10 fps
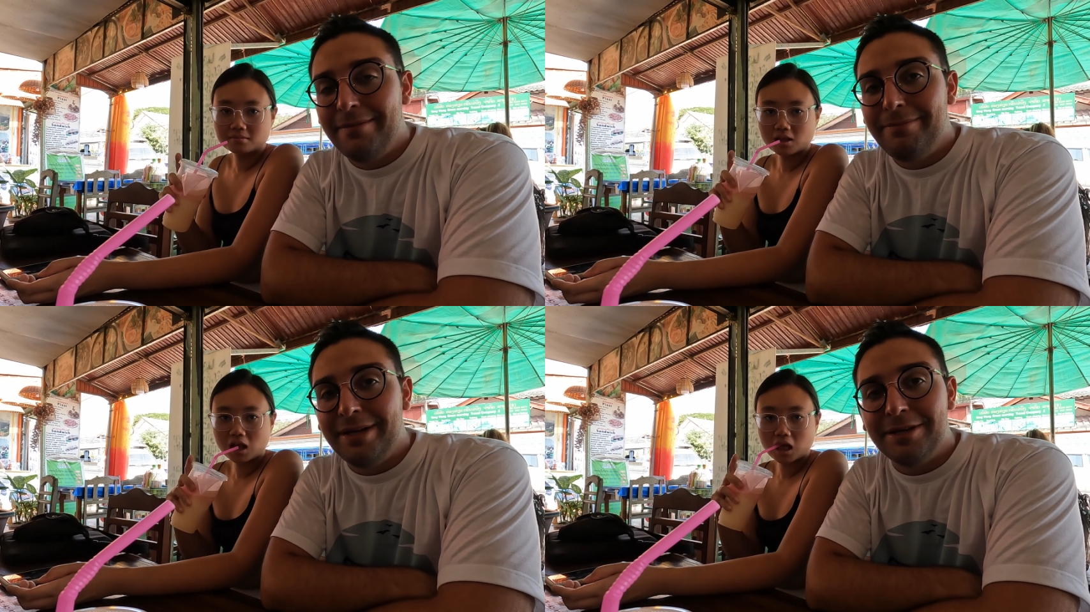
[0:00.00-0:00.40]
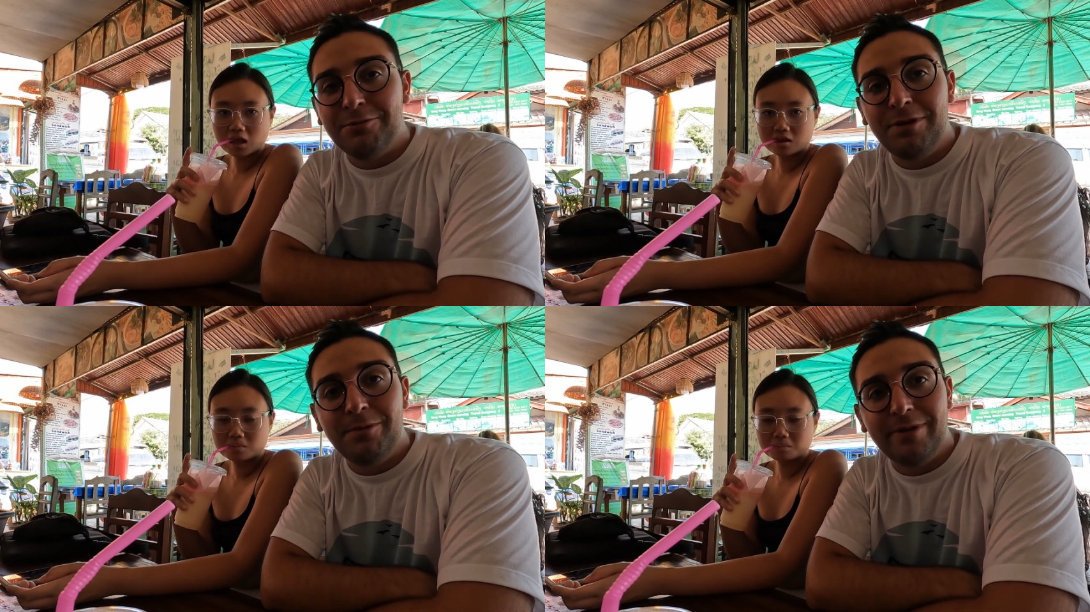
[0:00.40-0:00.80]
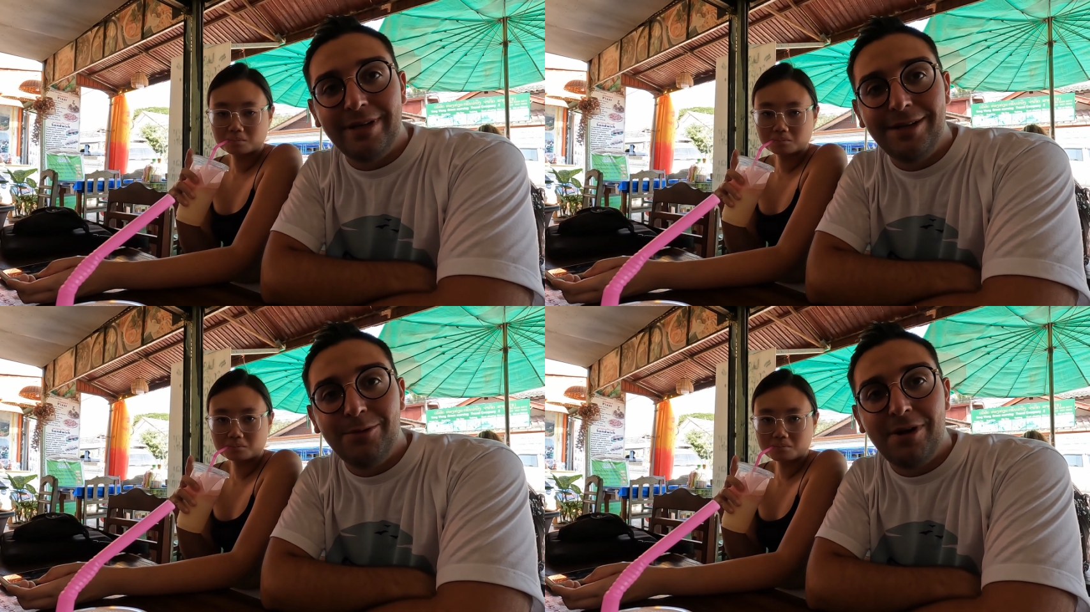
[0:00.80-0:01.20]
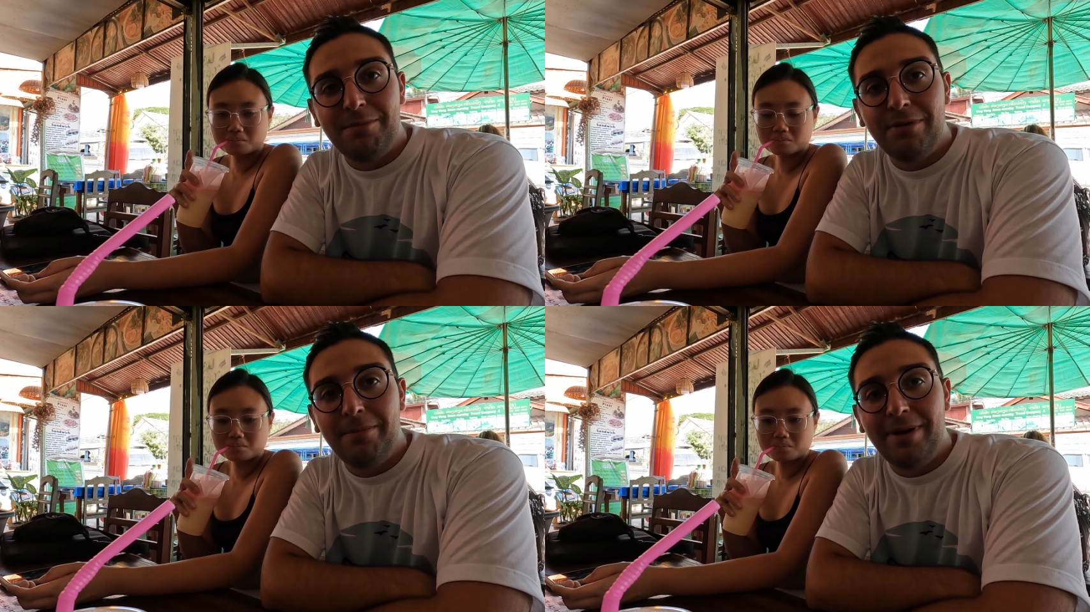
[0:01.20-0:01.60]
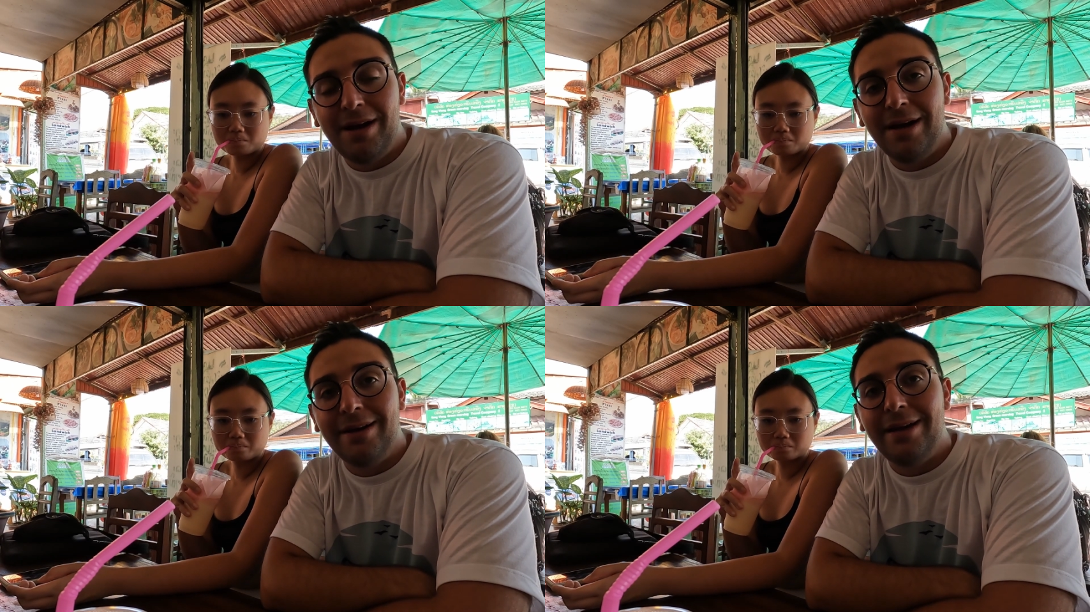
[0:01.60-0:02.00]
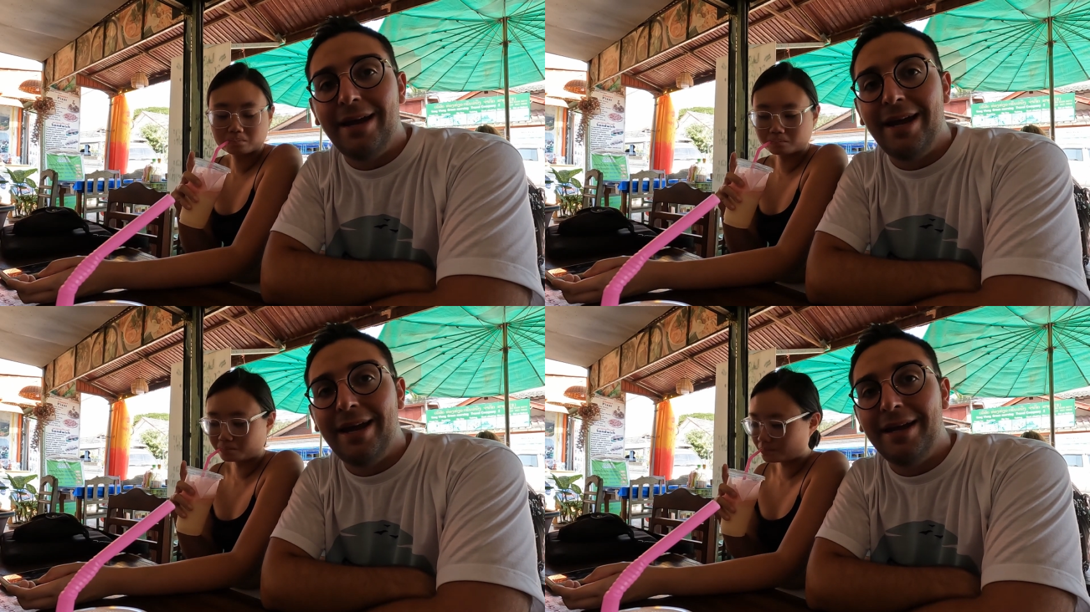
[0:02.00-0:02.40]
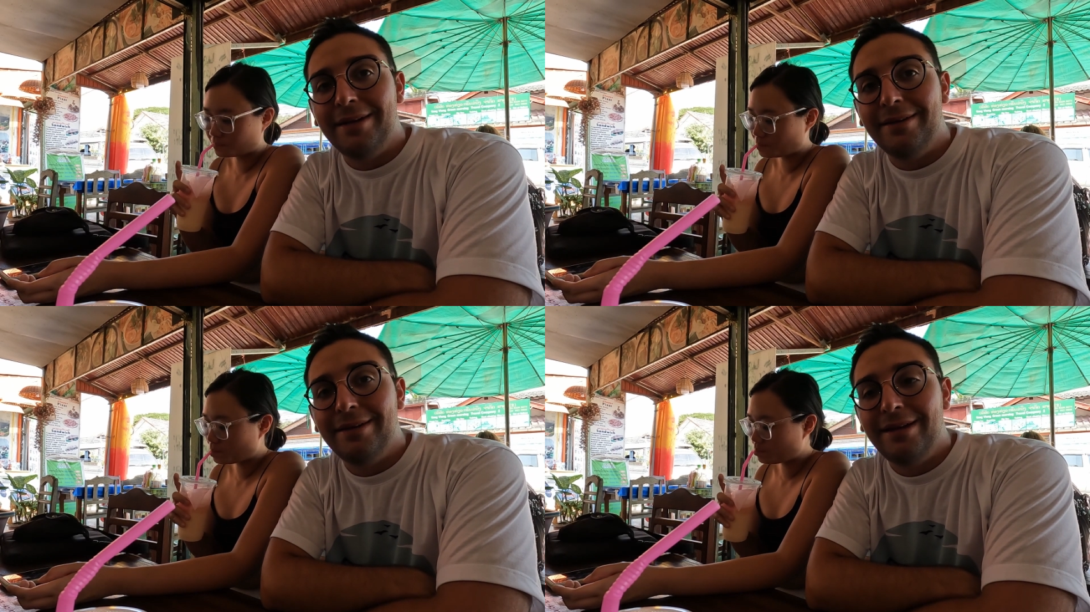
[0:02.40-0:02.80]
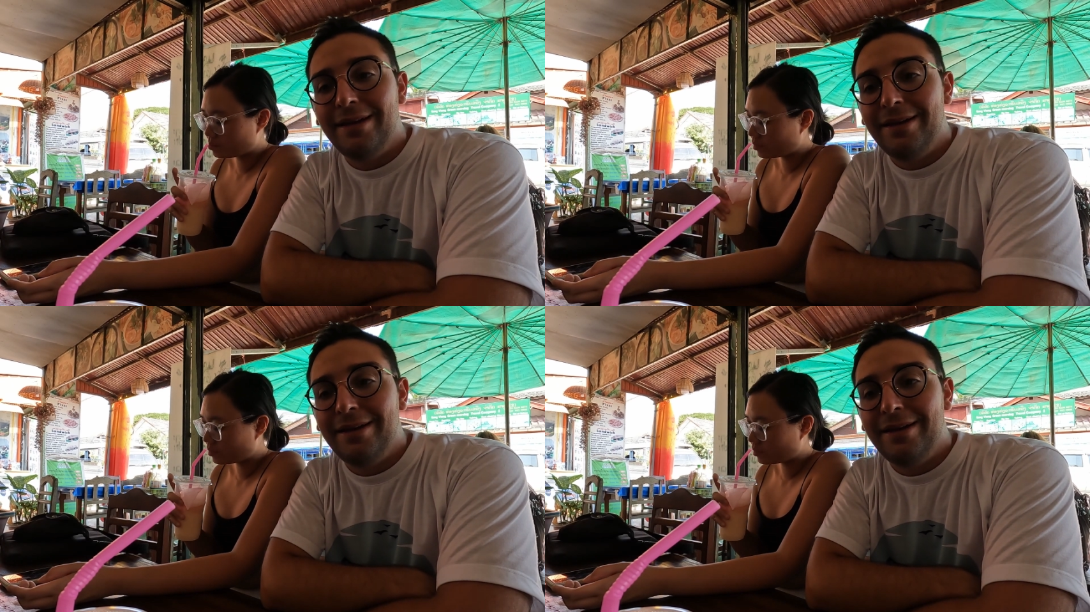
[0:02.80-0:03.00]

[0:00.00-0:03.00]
Speaker 1: because we were in Luang Prabang, and